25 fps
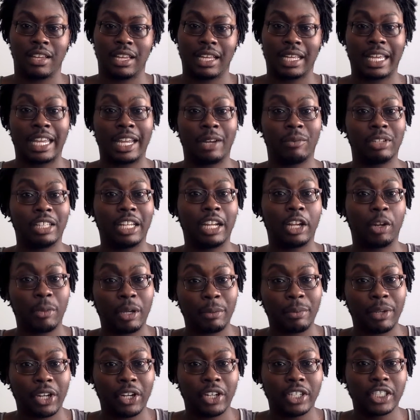I can't rely on
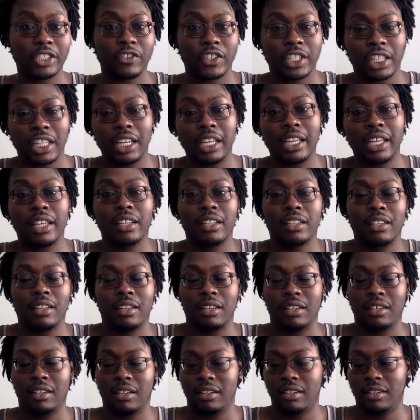my parents for that.
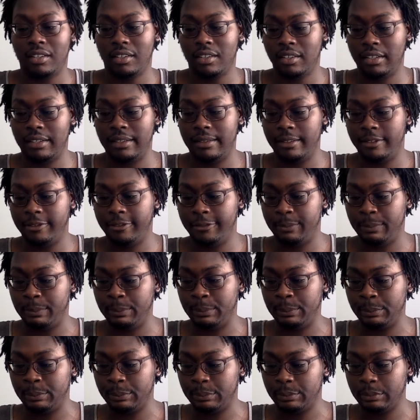
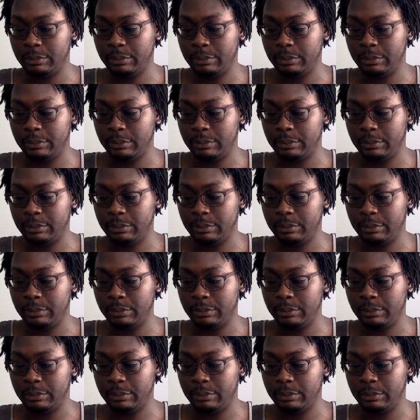I